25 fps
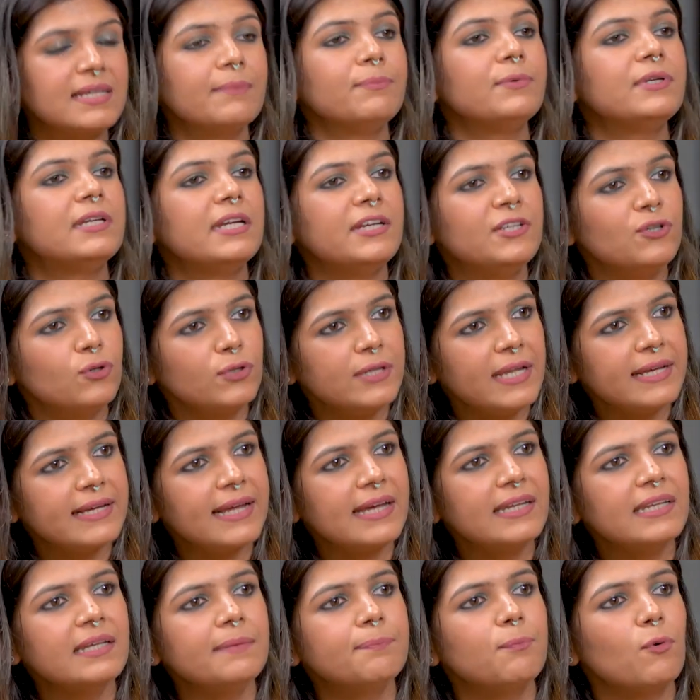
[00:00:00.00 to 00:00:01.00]
them, did you take
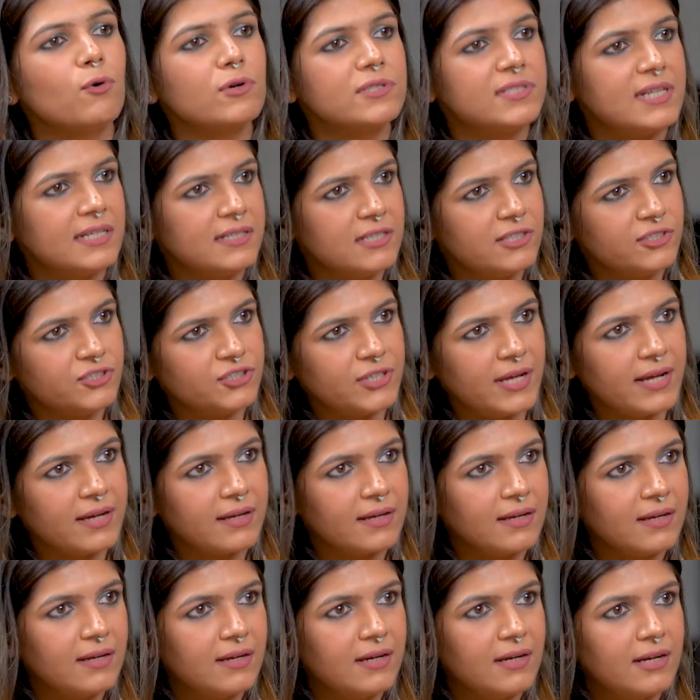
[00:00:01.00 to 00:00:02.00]
any post-dated
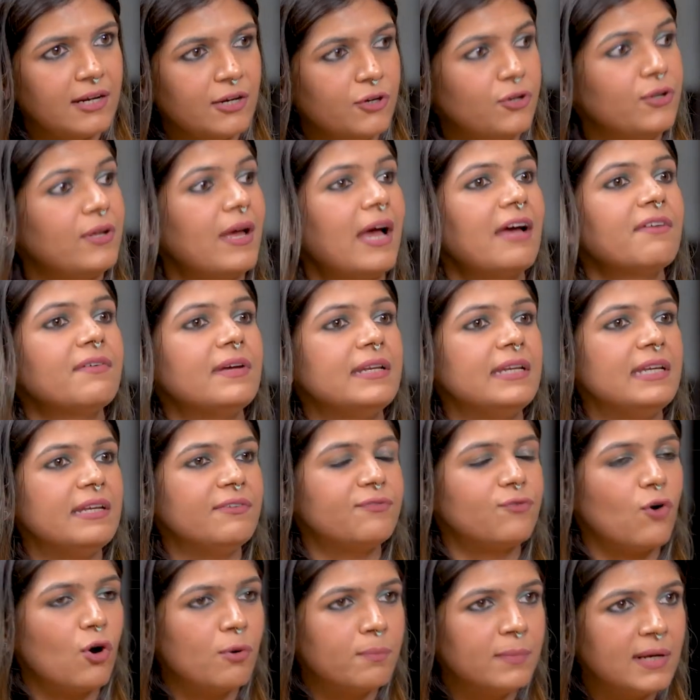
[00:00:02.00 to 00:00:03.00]
check? Do you have
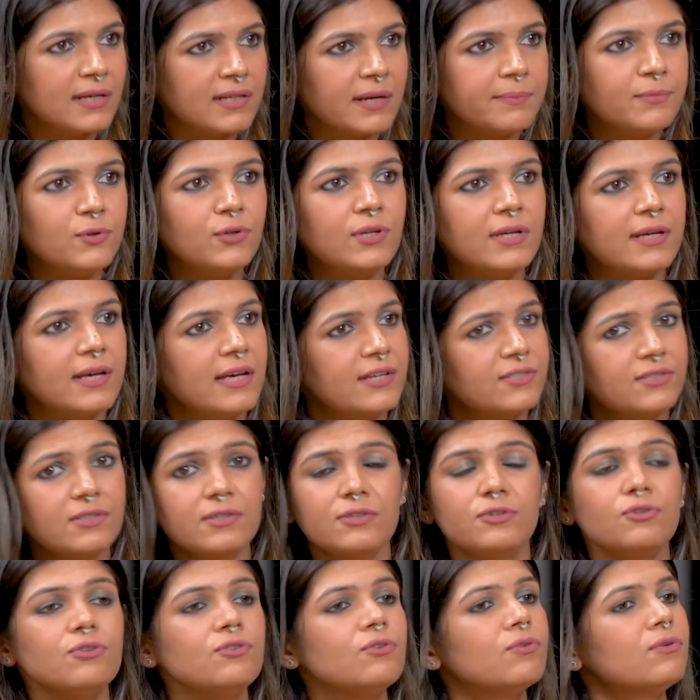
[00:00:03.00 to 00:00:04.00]
any formal
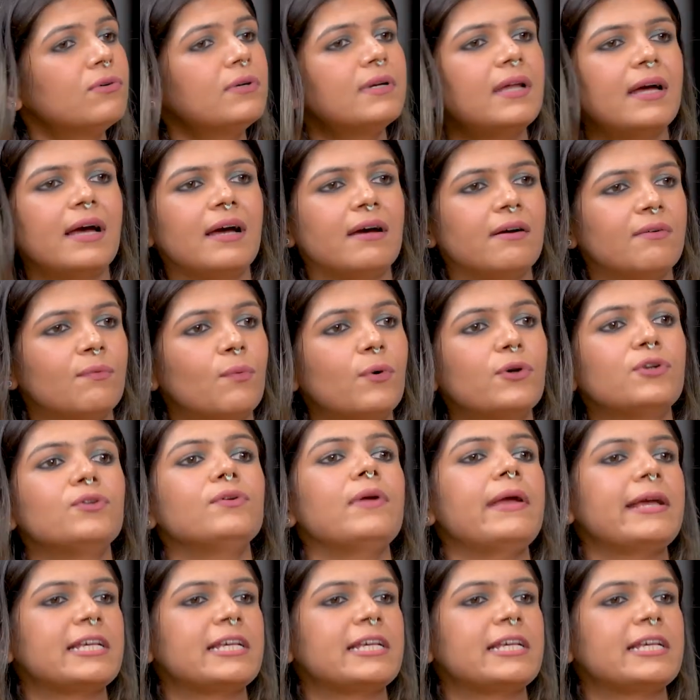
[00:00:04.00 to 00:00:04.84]
communication? You don't have. What do you